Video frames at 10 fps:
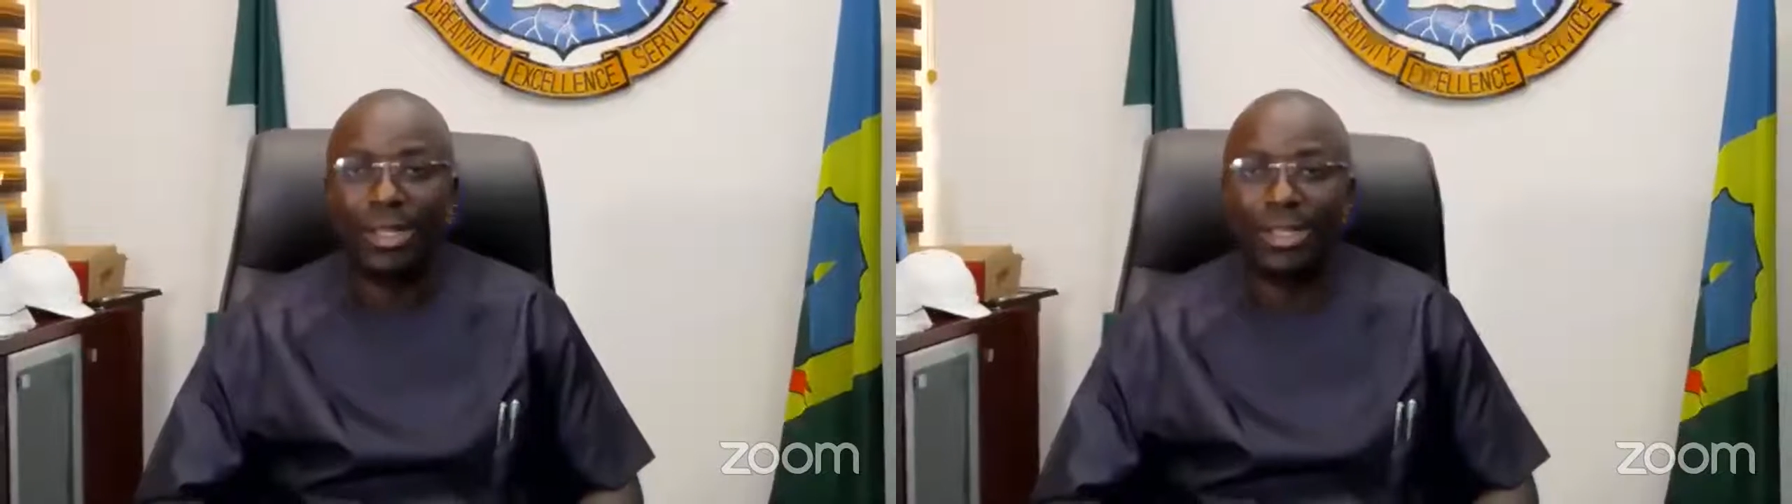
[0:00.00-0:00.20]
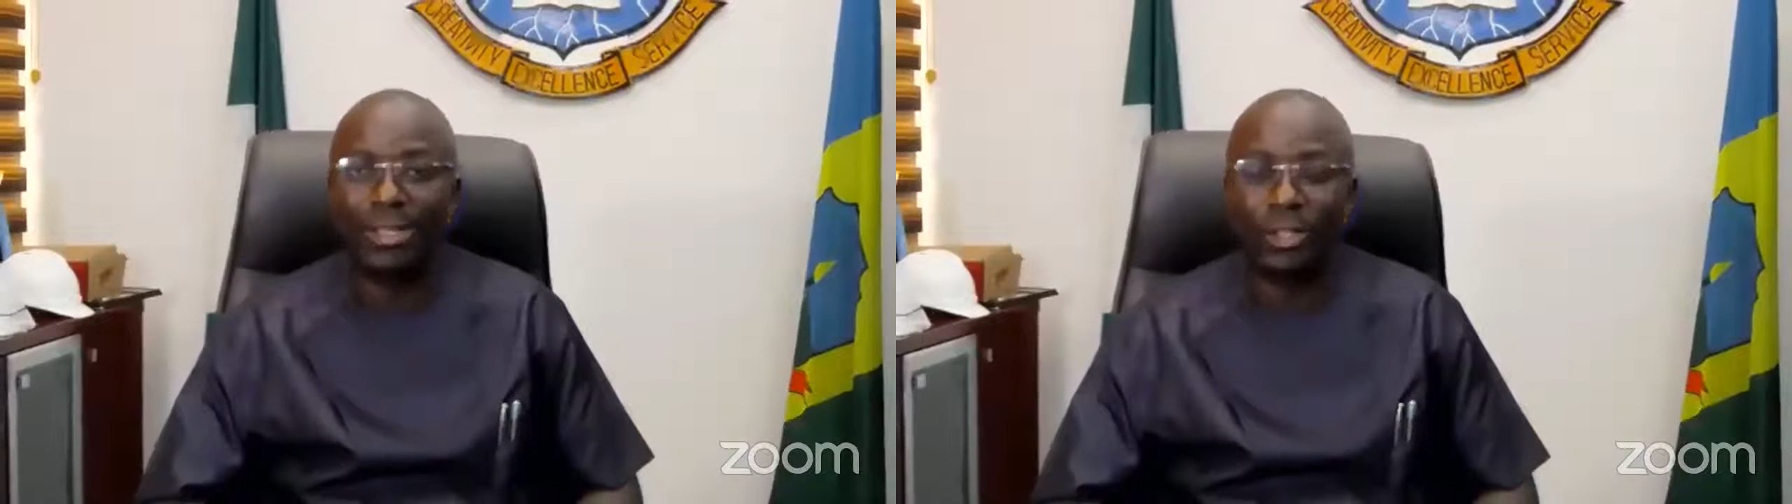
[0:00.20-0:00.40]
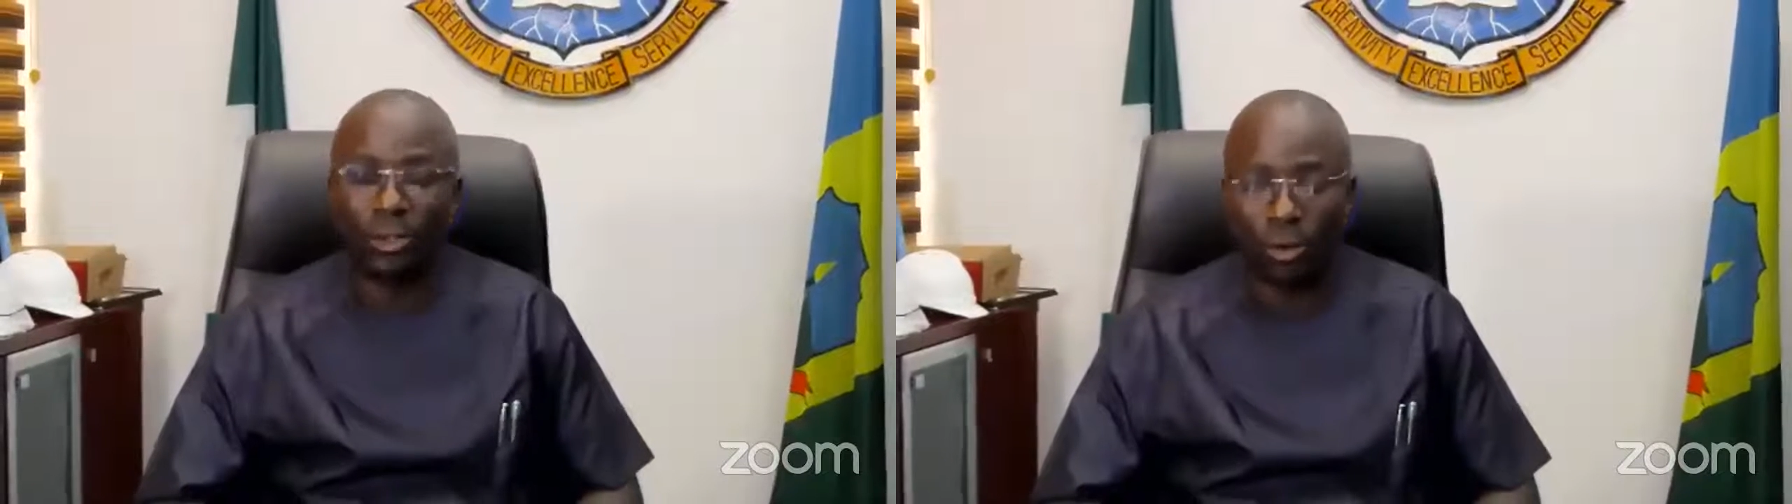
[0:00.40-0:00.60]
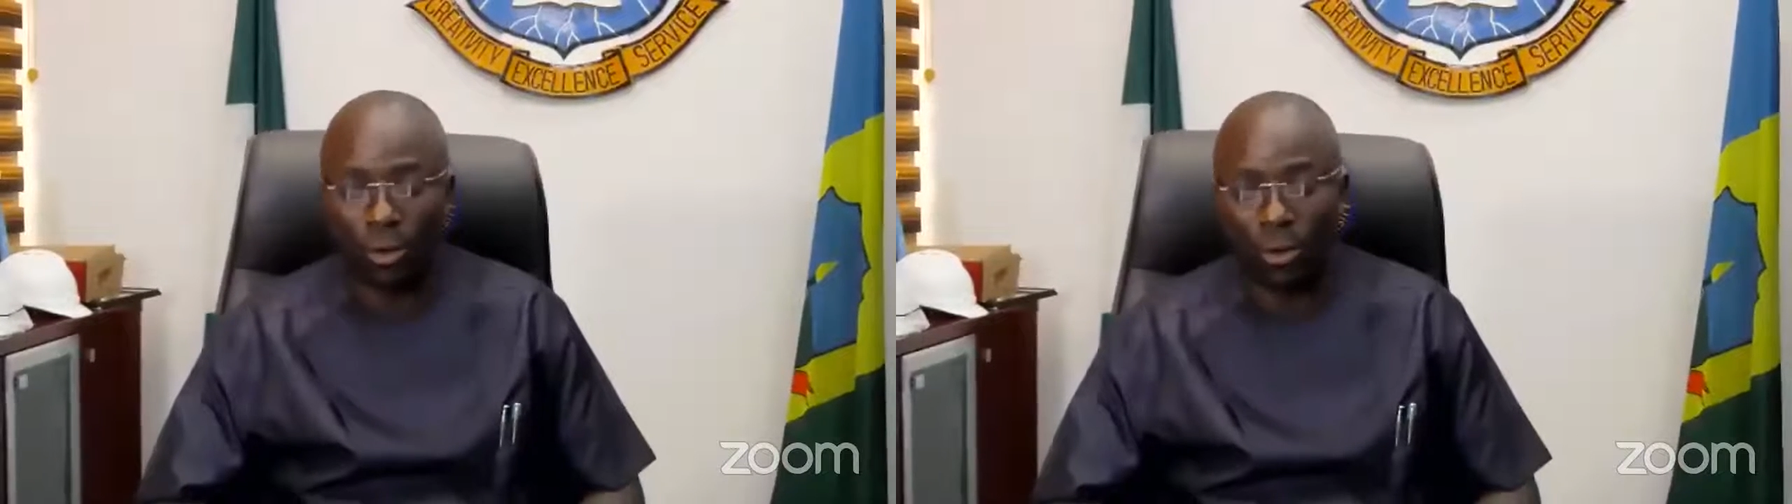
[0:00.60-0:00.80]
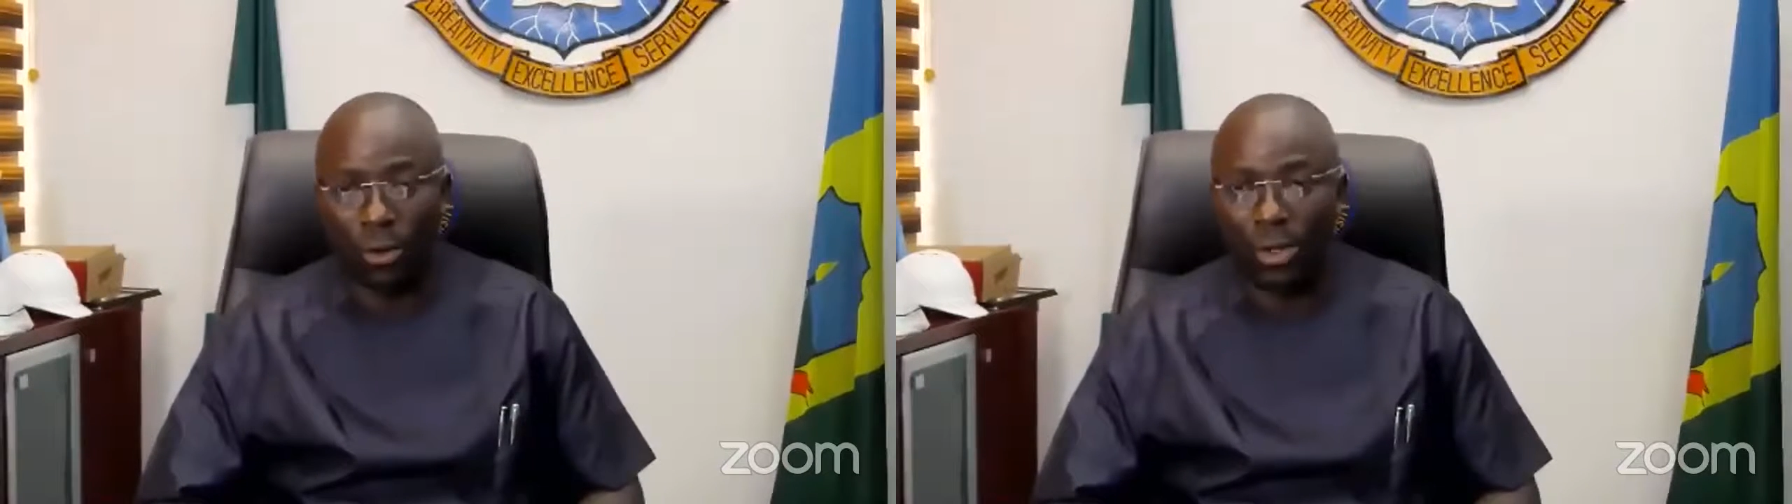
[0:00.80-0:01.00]
is
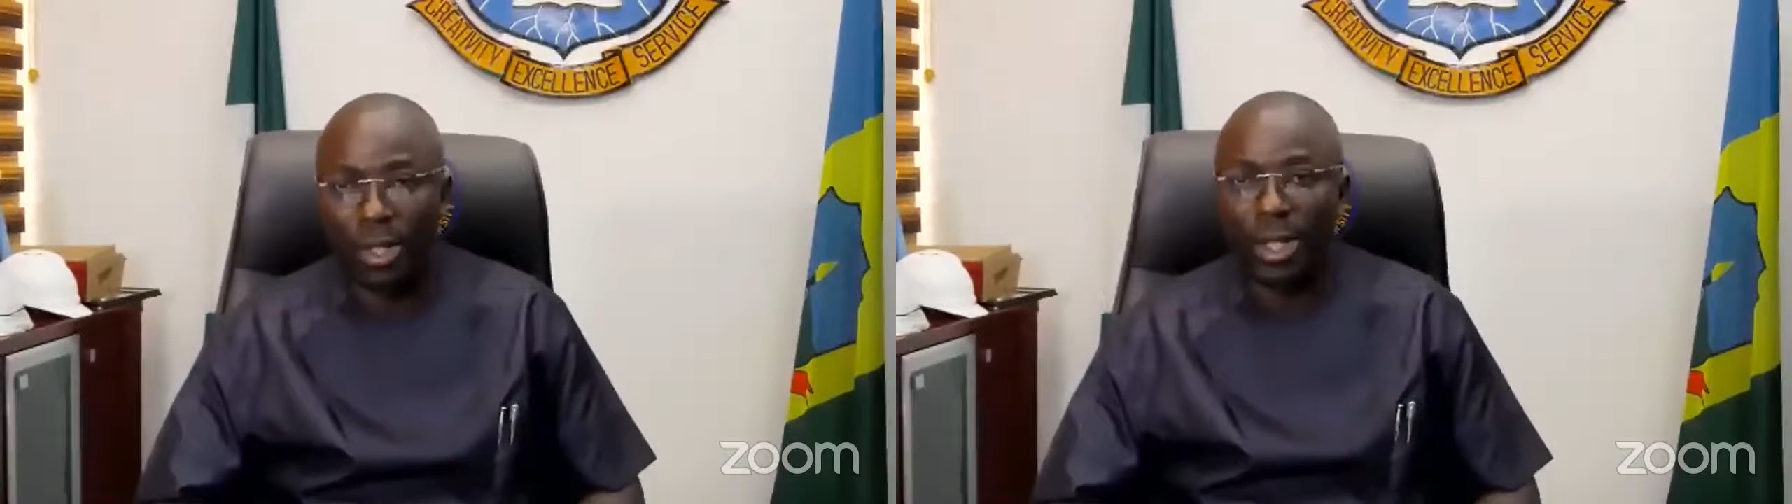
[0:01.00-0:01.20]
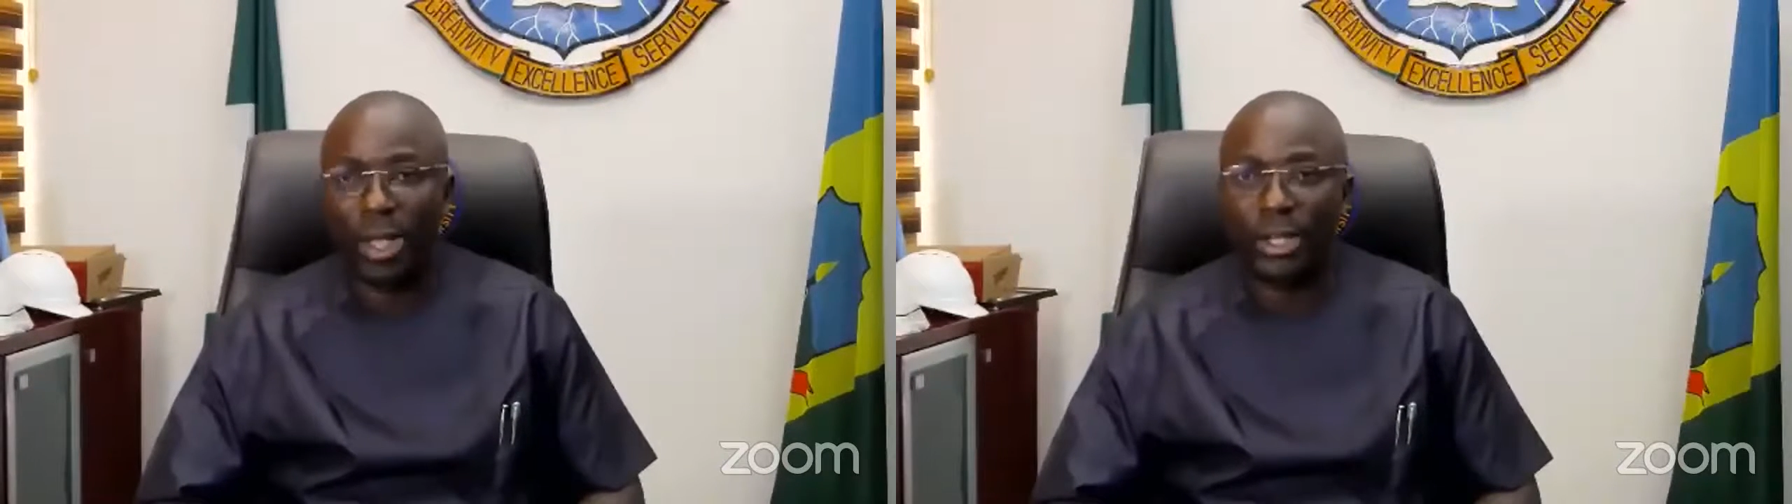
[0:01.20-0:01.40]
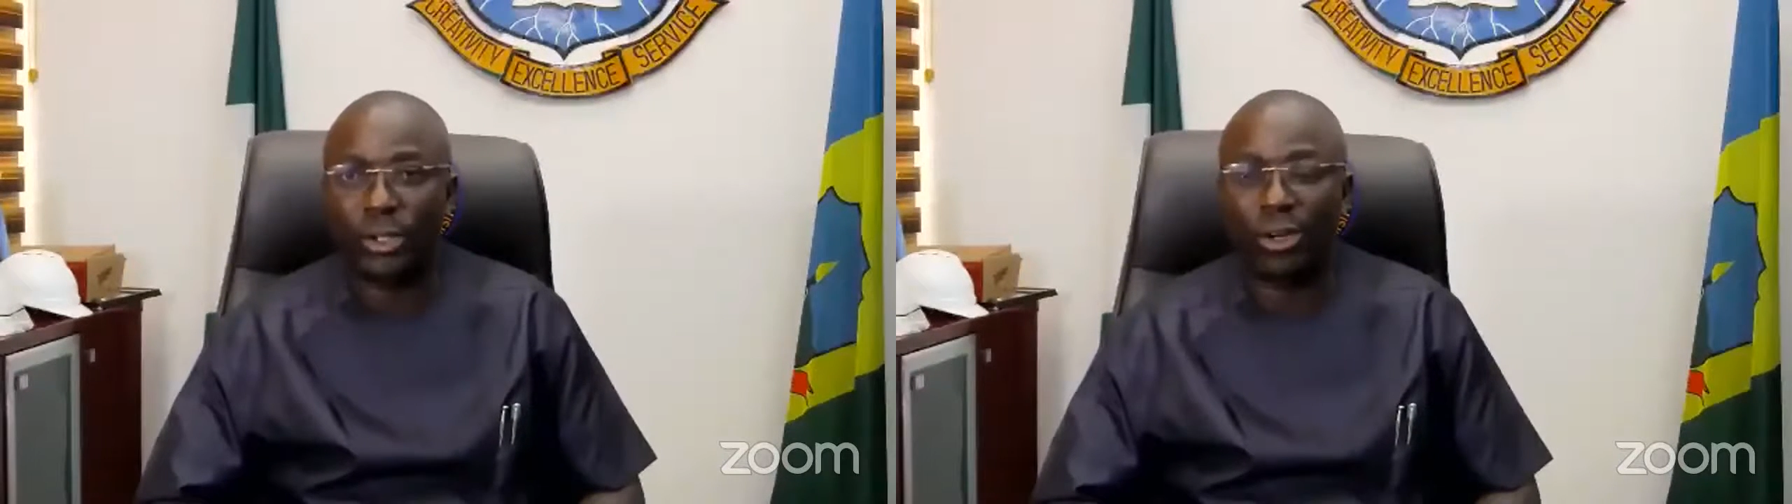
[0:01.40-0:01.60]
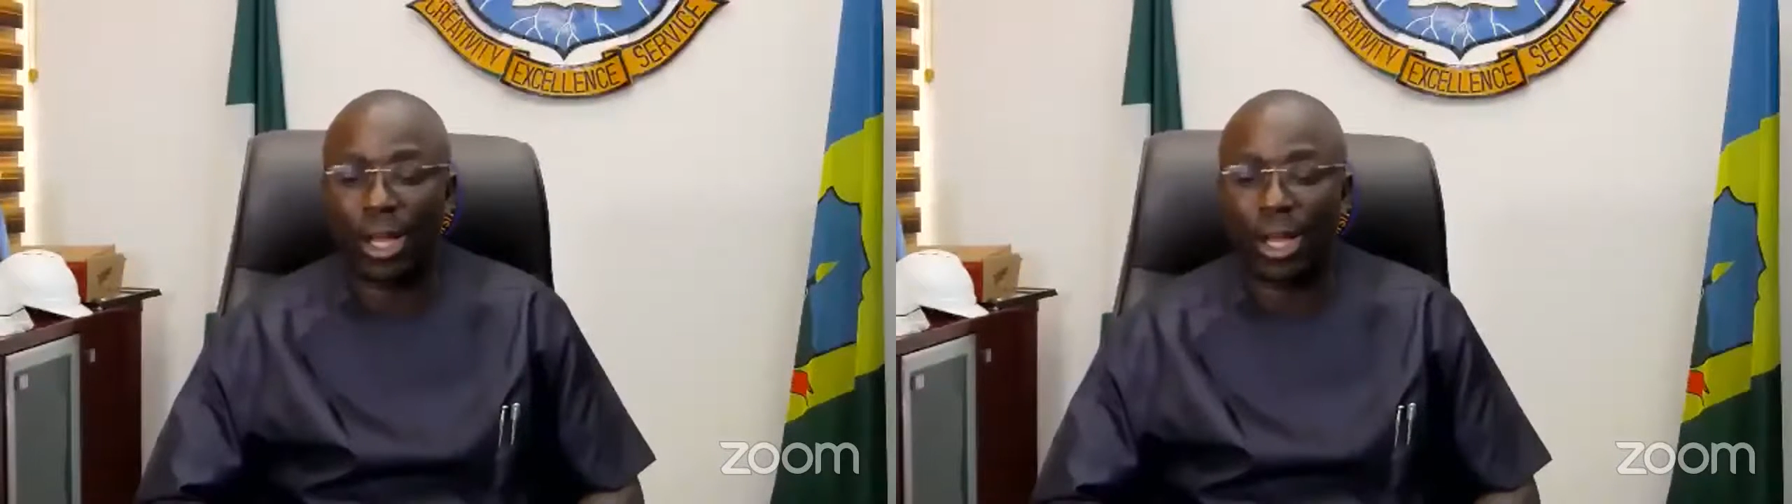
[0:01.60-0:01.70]
to ensure